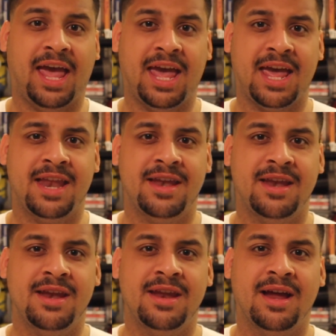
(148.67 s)

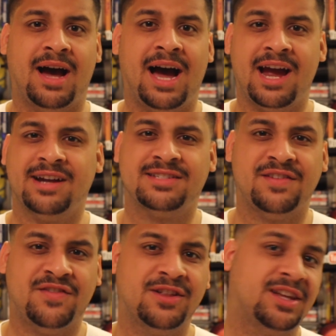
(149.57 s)
and I
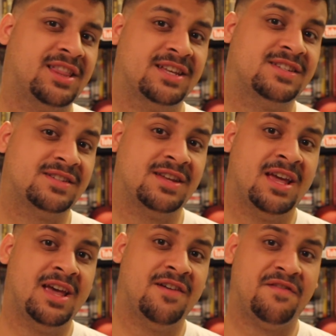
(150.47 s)
honestly feel like this
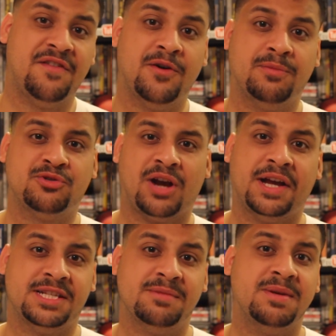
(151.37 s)
film
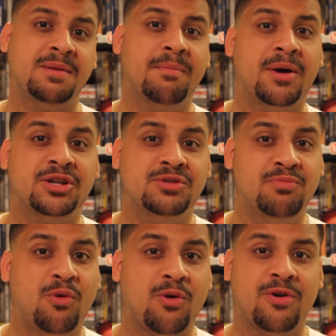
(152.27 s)
tries to be much
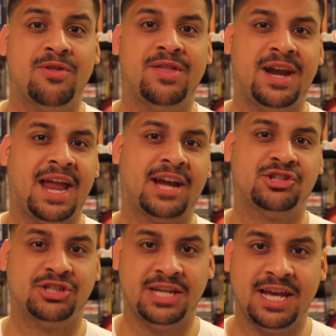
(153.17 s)
more than it
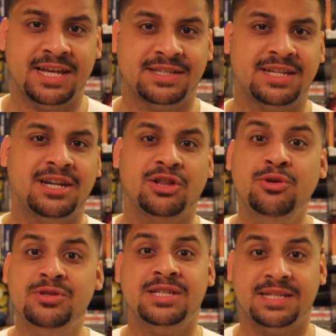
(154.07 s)
actually is, and it
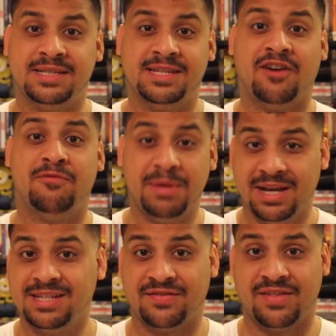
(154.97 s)
loses itself
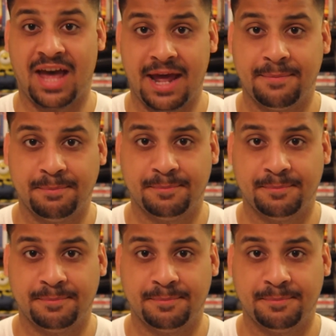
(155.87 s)
because of that.